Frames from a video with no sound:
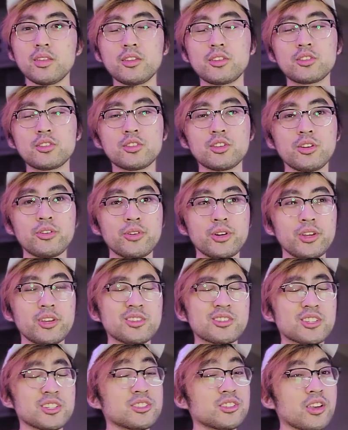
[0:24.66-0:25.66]
this
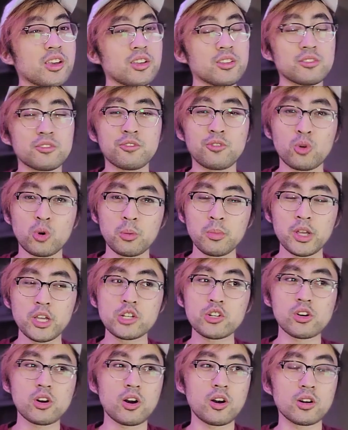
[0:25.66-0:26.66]
series contains four
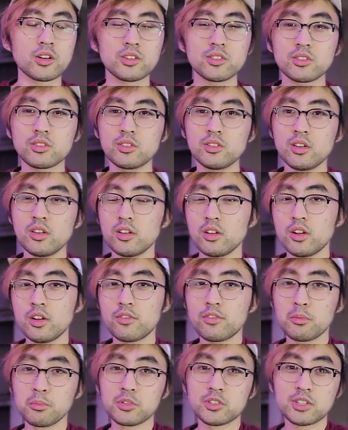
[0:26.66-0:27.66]
major arcs,
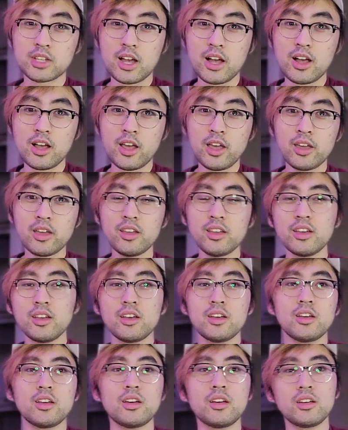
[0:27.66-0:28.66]
from Sky,
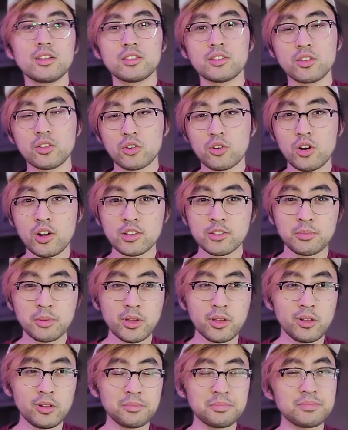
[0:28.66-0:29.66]
to the
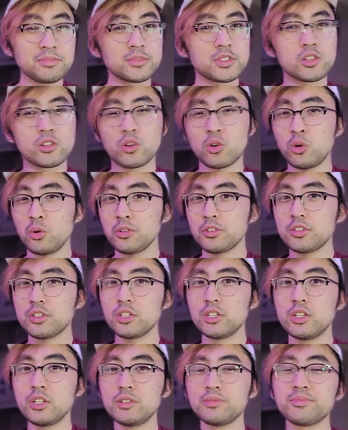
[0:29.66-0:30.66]
Crossbell, Cold
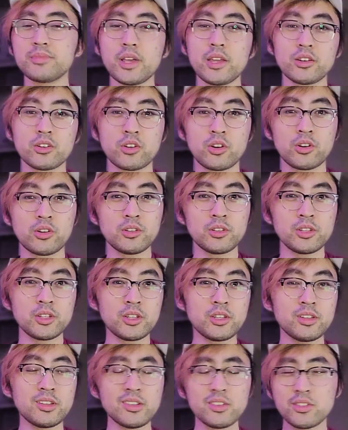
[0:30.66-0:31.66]
Steel, and
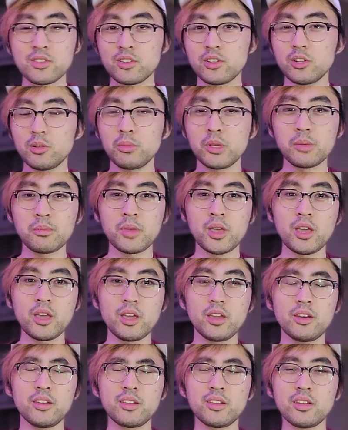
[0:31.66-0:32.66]
currently still being
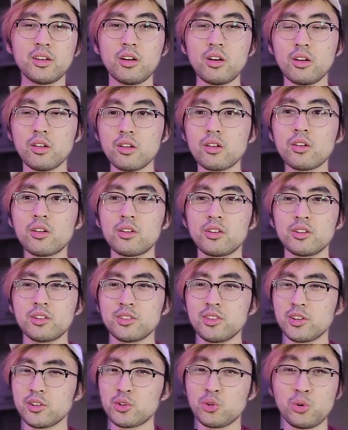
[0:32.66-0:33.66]
made are
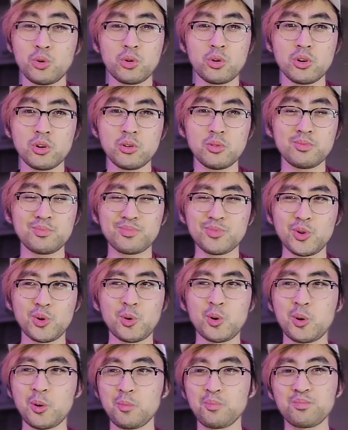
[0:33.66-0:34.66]
the Kuro
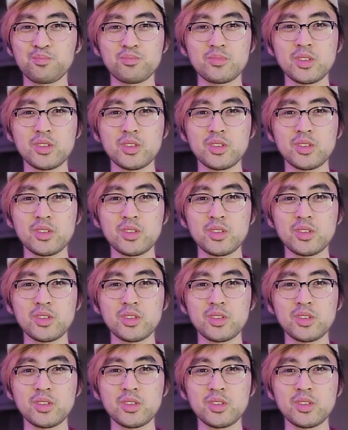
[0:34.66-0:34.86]
or